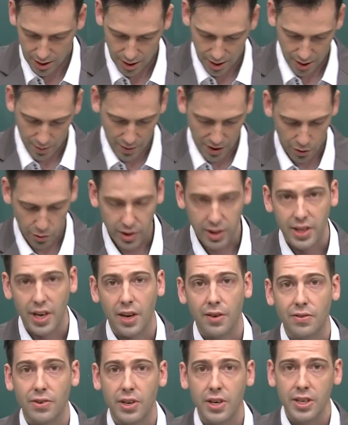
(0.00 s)
I'll read
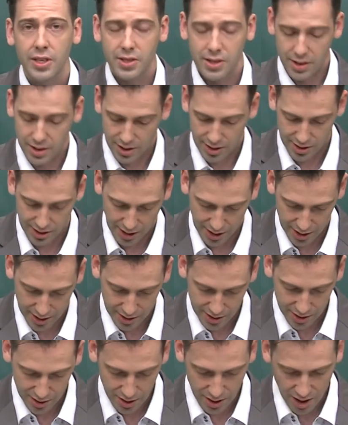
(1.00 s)
that for us. It
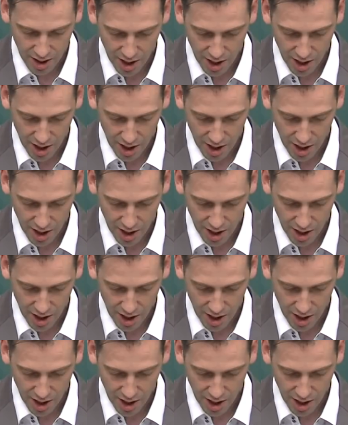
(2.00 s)
says,